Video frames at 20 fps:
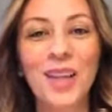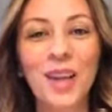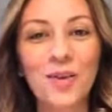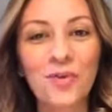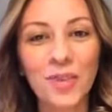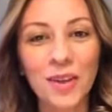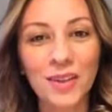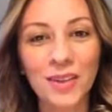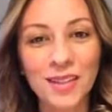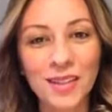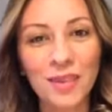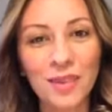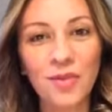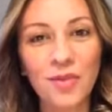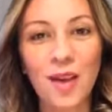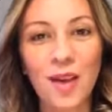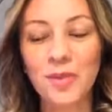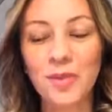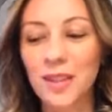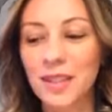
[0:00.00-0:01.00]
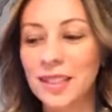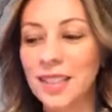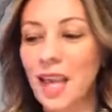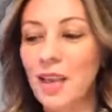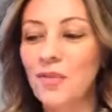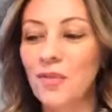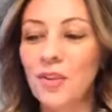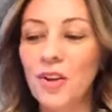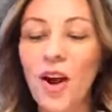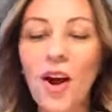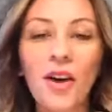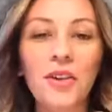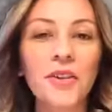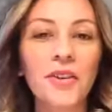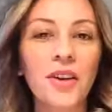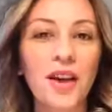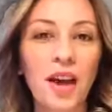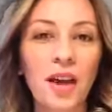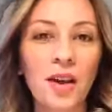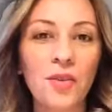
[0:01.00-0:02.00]
a fearless and fabulous life in
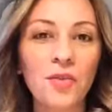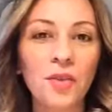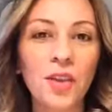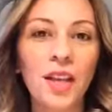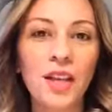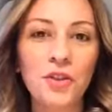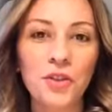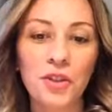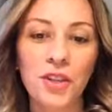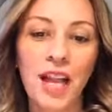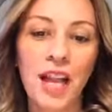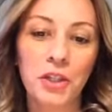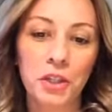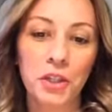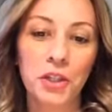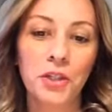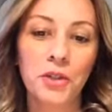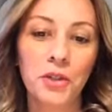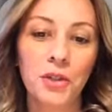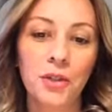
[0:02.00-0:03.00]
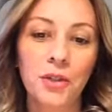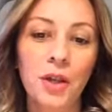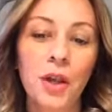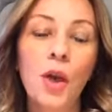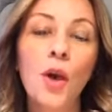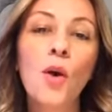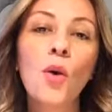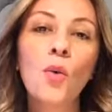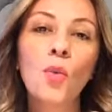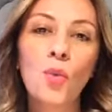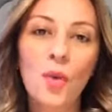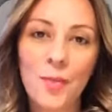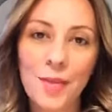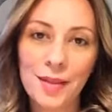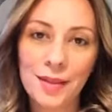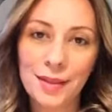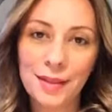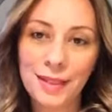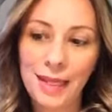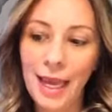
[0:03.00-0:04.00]
honor of International
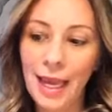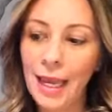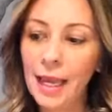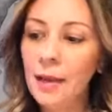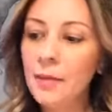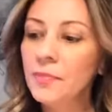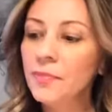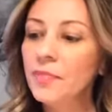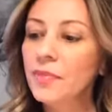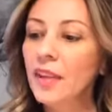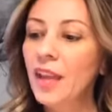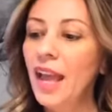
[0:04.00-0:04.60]
Women's Day.